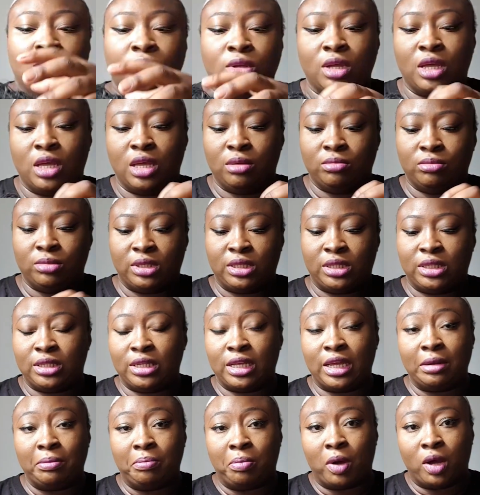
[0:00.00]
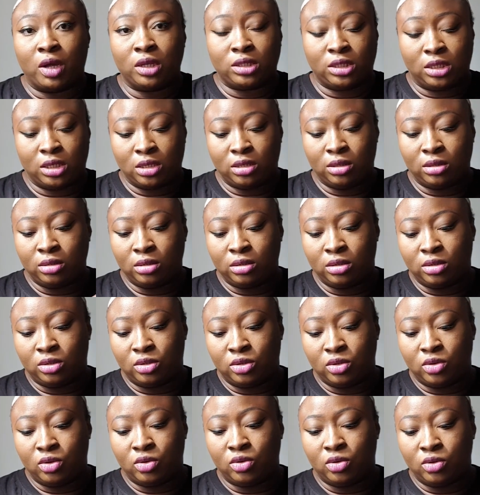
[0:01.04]
um, set parting
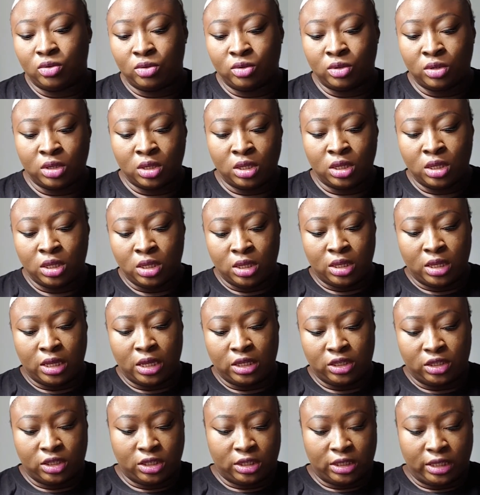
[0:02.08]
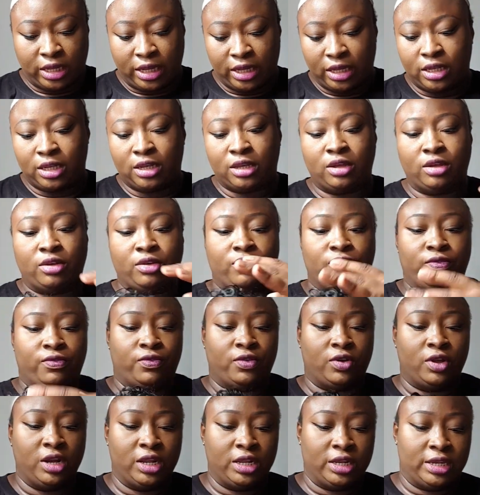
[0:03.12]
so it's just like
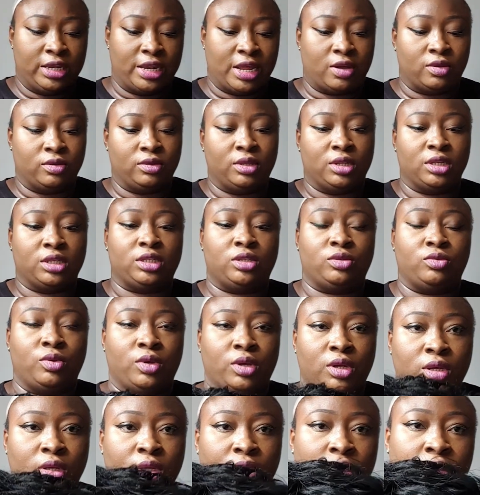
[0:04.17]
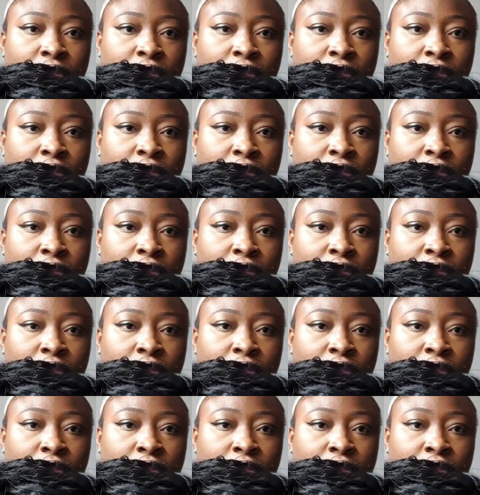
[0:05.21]
falling down this way I